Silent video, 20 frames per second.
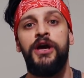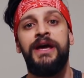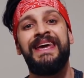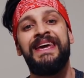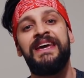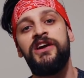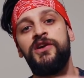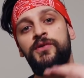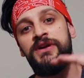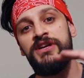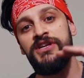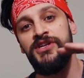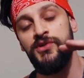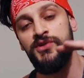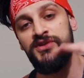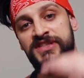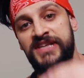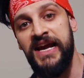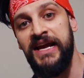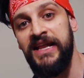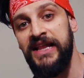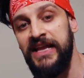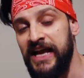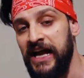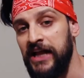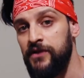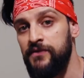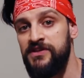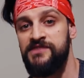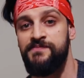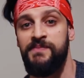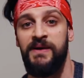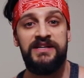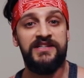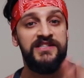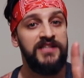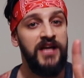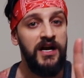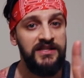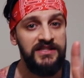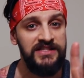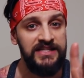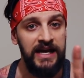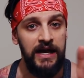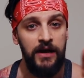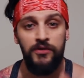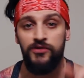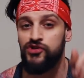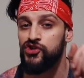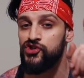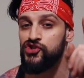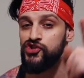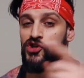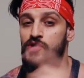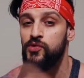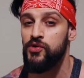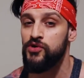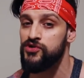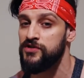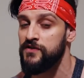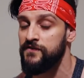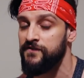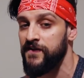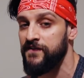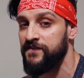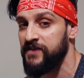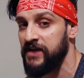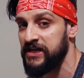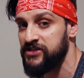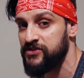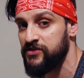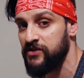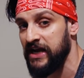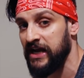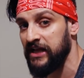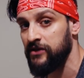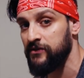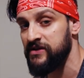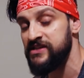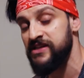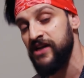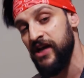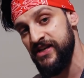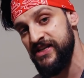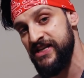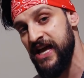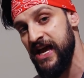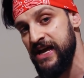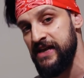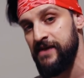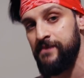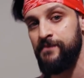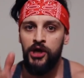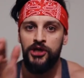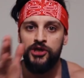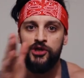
increase your daily calories by starting out just 250 extra calories a day.